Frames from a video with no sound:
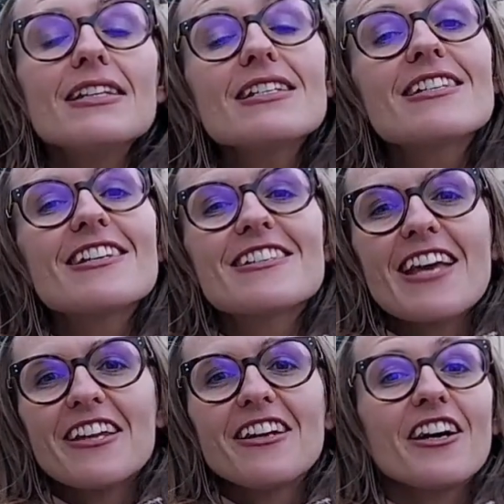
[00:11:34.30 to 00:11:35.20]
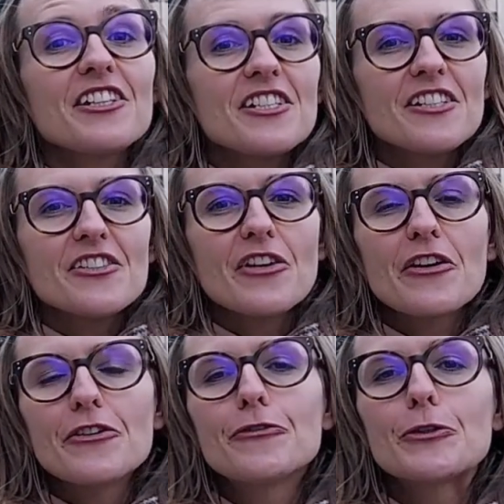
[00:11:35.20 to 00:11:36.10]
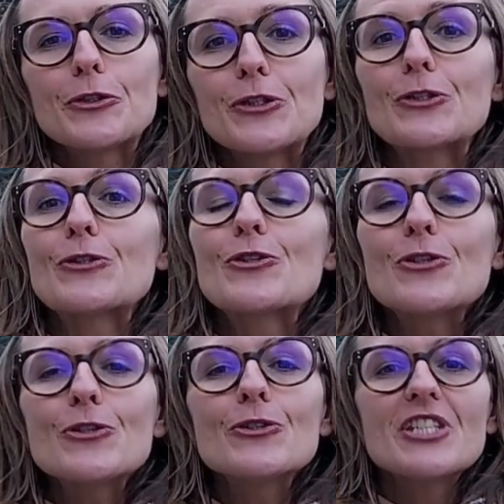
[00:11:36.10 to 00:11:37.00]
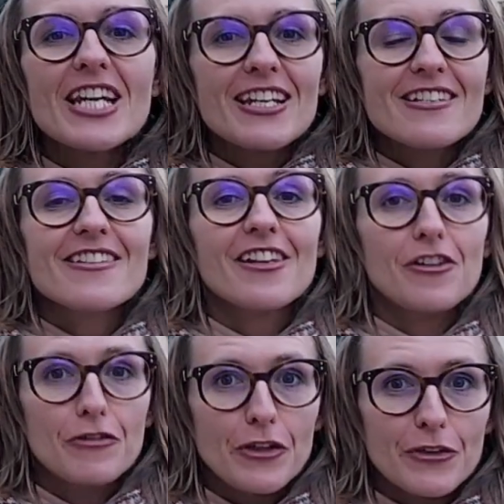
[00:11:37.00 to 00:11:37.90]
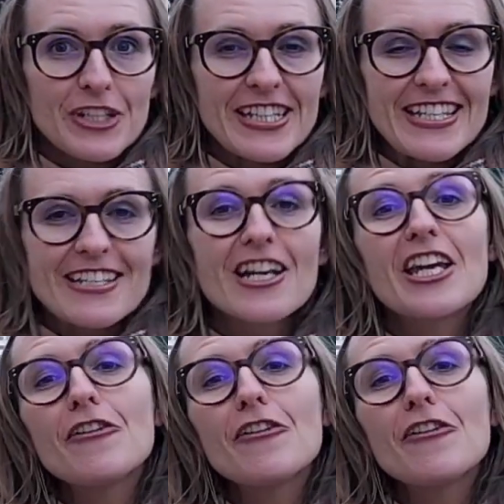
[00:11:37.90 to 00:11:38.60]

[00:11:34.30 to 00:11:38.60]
This is an itinerary for your 2 days in Florence.